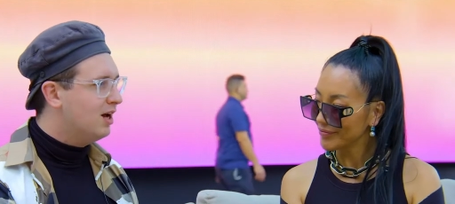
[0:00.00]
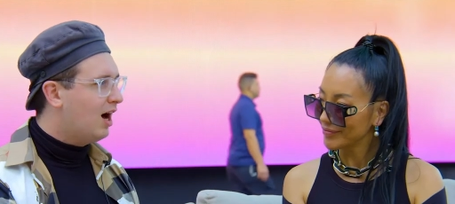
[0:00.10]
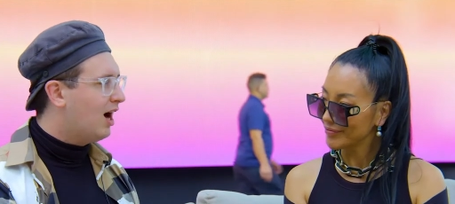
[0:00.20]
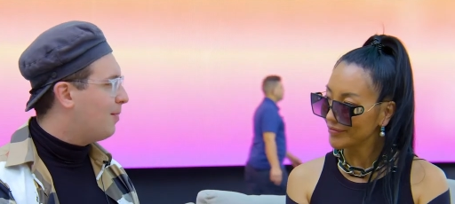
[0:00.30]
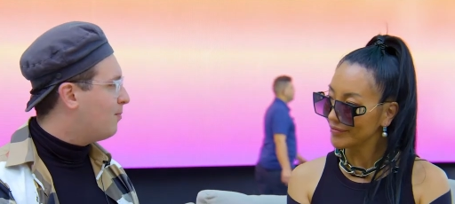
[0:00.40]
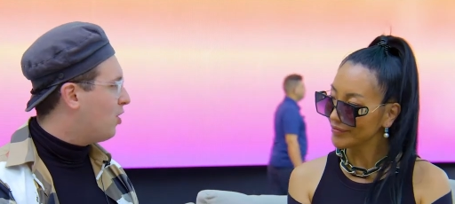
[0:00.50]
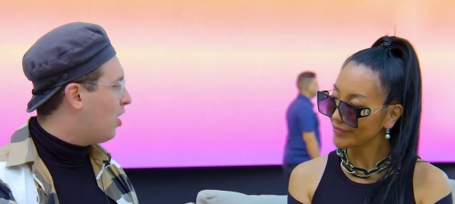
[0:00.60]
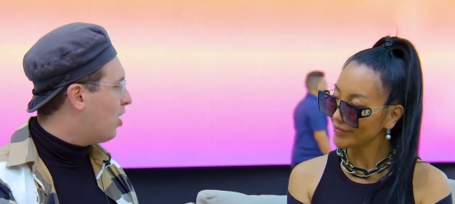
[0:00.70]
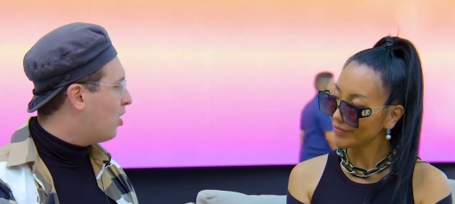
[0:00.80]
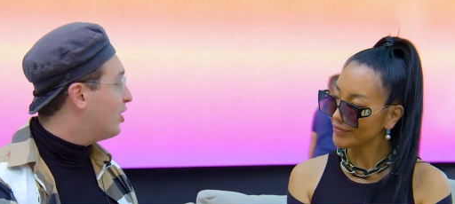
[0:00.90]
Speaker 1: um,
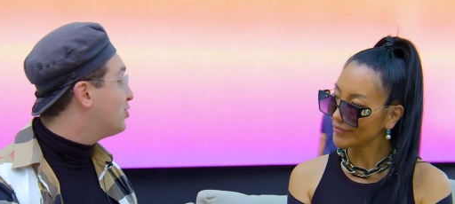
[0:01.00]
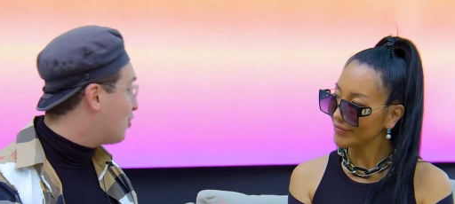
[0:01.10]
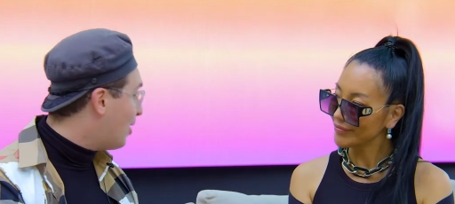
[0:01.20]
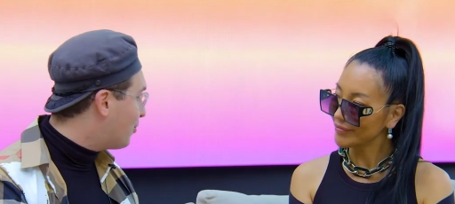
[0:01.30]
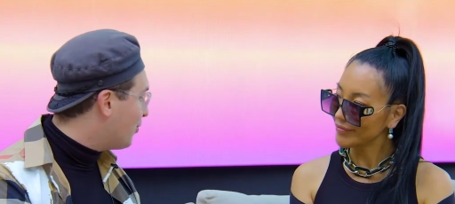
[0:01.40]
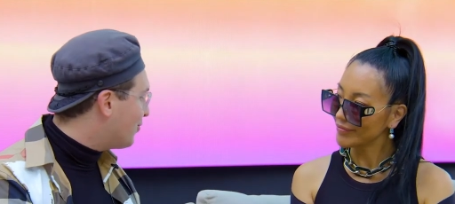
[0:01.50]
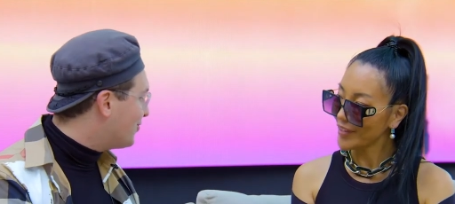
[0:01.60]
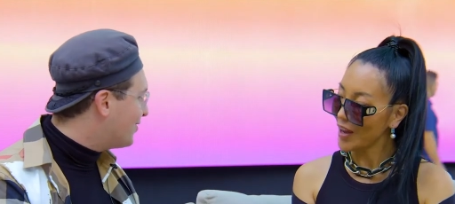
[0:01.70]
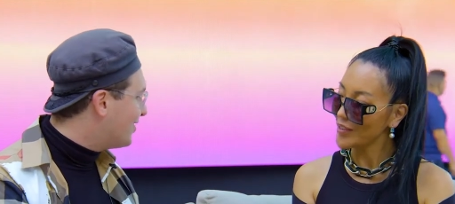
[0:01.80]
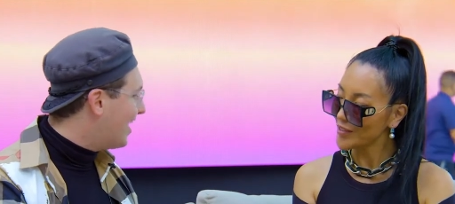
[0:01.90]
are interoperable,
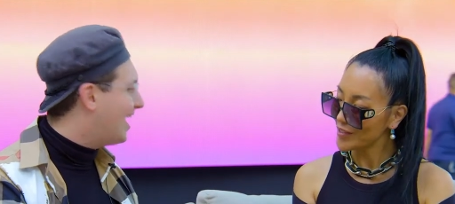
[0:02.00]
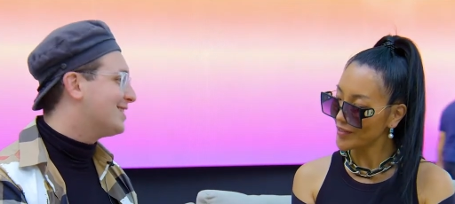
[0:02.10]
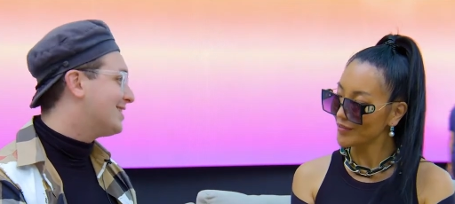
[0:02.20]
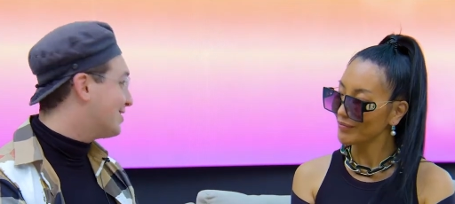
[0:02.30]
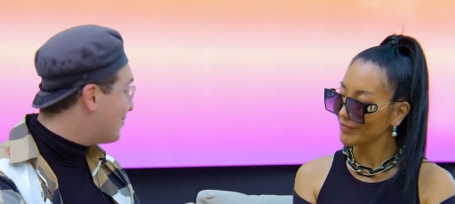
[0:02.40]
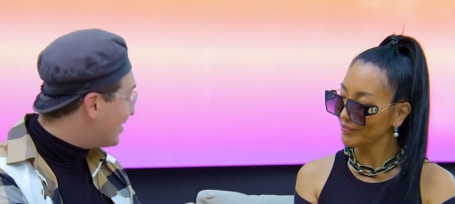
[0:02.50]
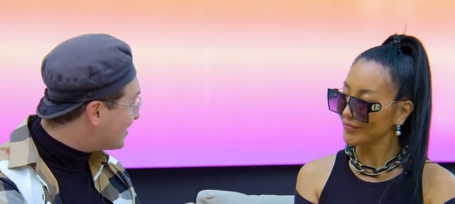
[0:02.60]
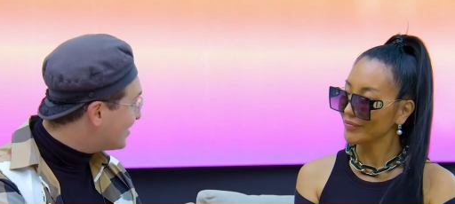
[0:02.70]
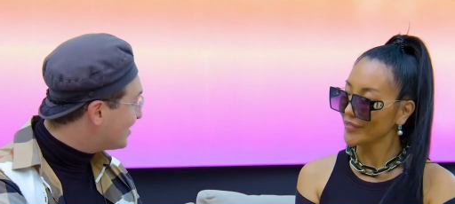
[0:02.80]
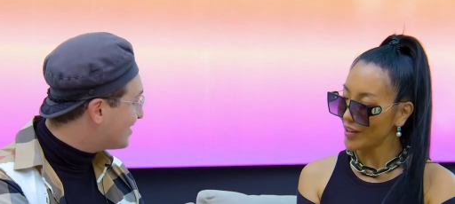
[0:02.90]
as is the
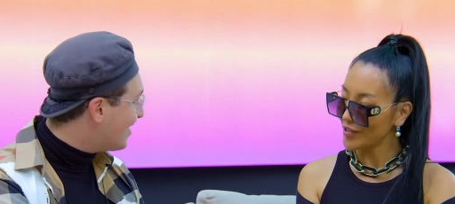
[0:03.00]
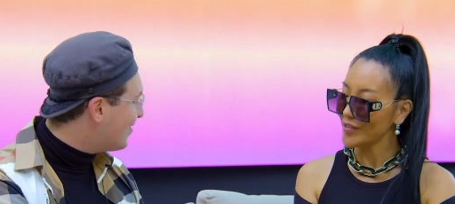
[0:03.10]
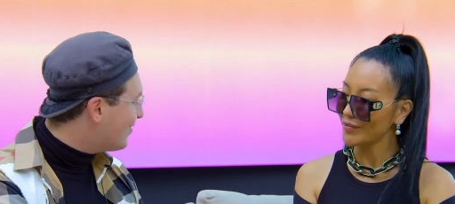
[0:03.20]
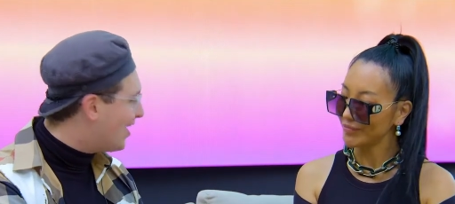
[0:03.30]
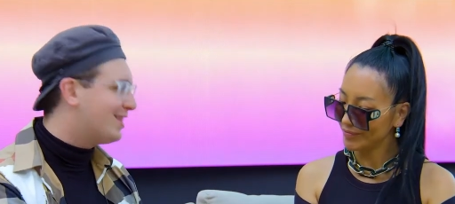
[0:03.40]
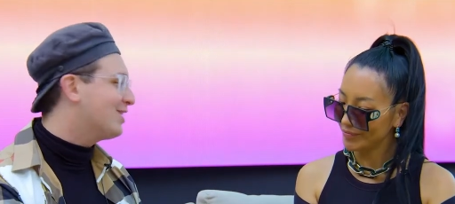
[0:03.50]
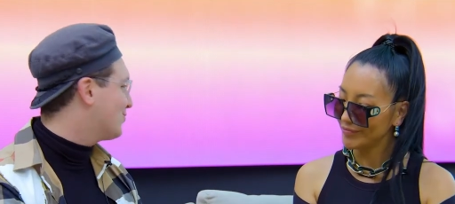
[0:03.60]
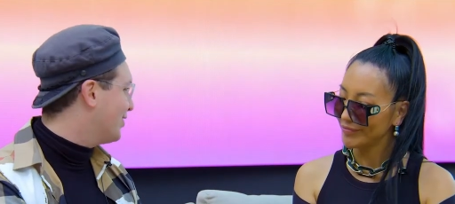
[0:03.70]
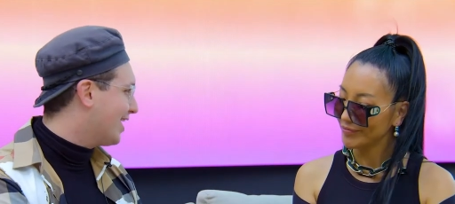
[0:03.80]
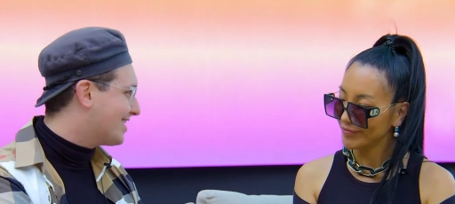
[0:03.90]
space. So I think it's
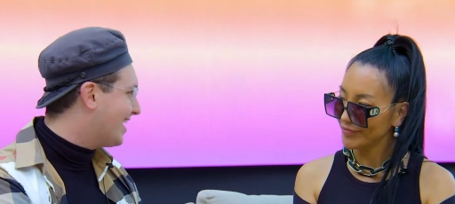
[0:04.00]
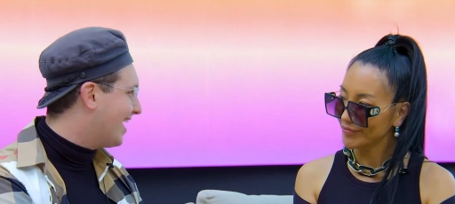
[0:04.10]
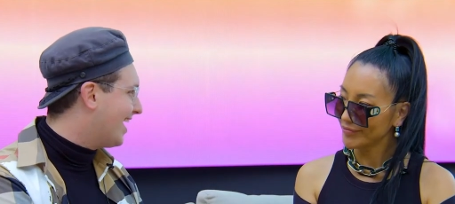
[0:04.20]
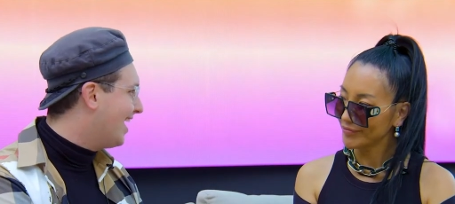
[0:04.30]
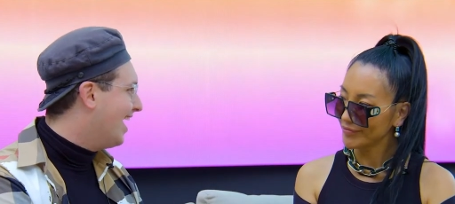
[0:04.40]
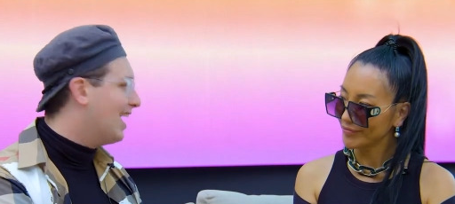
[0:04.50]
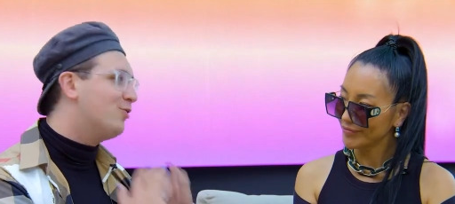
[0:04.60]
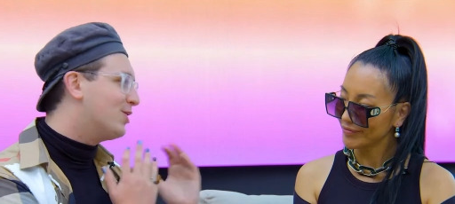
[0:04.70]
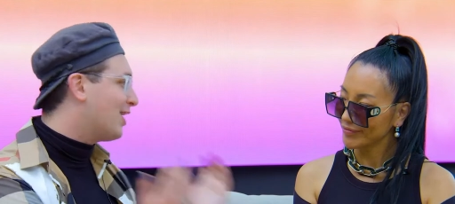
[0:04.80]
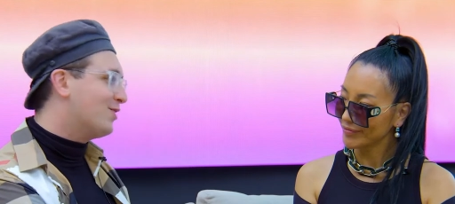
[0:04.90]
really exciting, and you
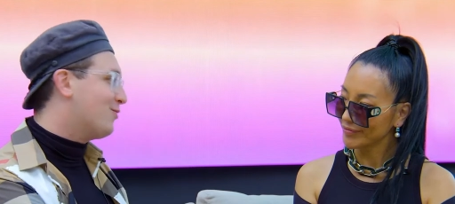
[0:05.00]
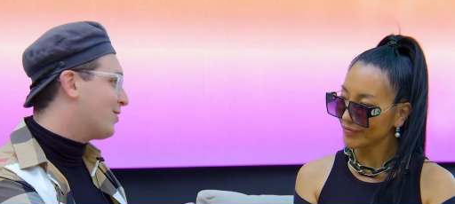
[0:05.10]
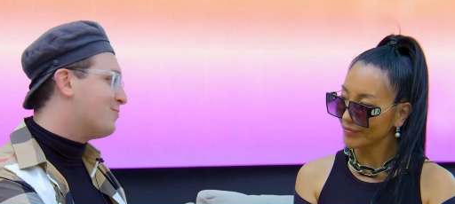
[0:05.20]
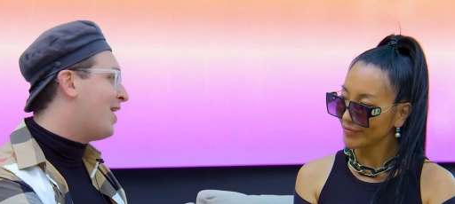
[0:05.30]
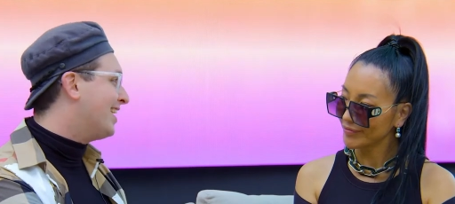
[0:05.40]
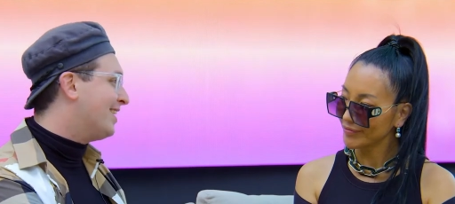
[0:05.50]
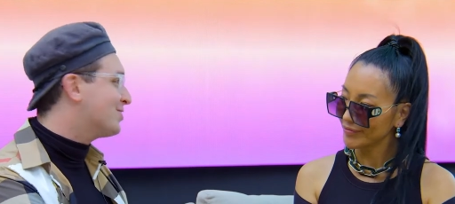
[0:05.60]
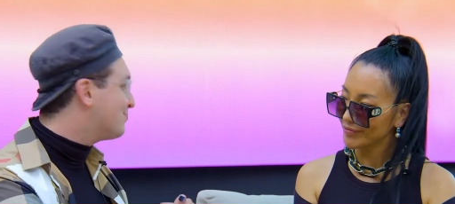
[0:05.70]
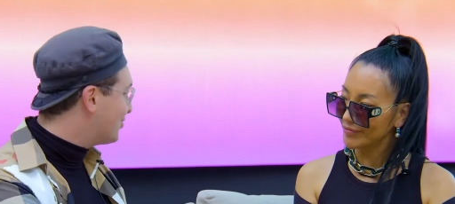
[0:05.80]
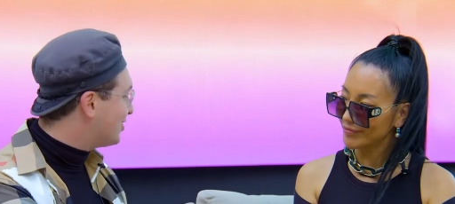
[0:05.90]
are definitely one of the
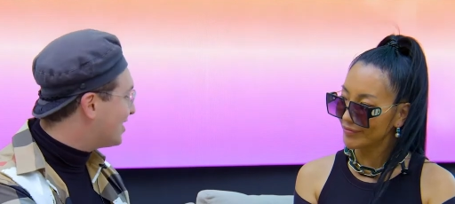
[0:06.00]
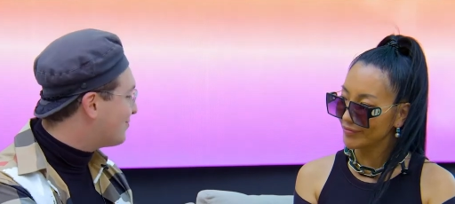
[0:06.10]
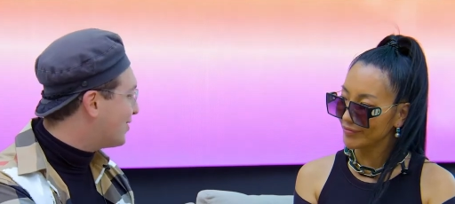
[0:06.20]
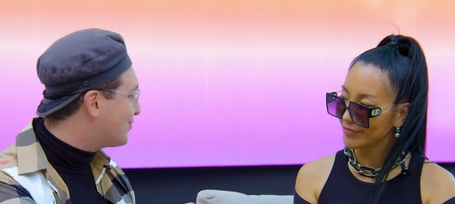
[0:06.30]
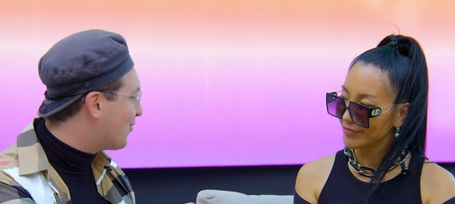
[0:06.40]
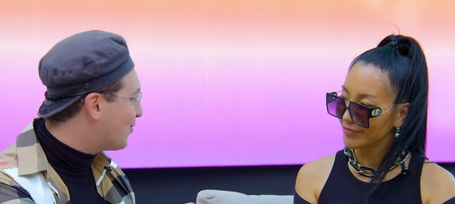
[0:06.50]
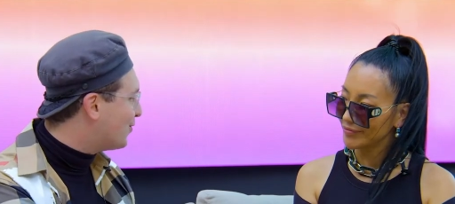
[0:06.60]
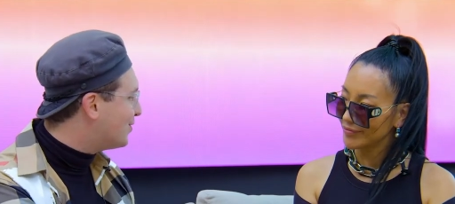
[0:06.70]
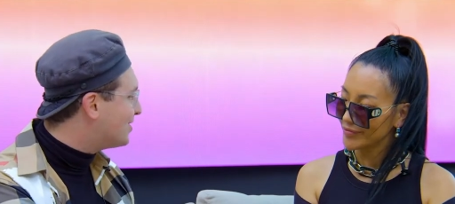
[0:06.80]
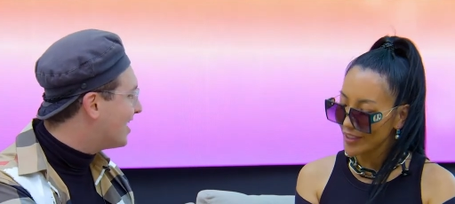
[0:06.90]
pioneers pushing this space
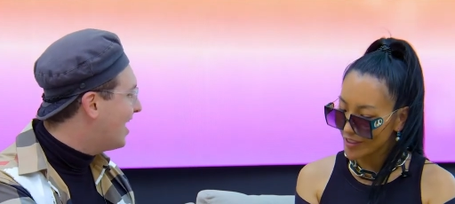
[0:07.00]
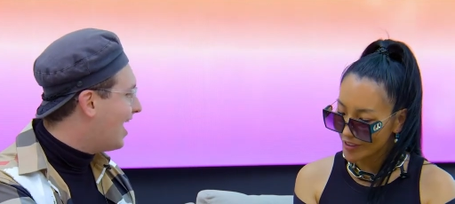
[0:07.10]
forwards.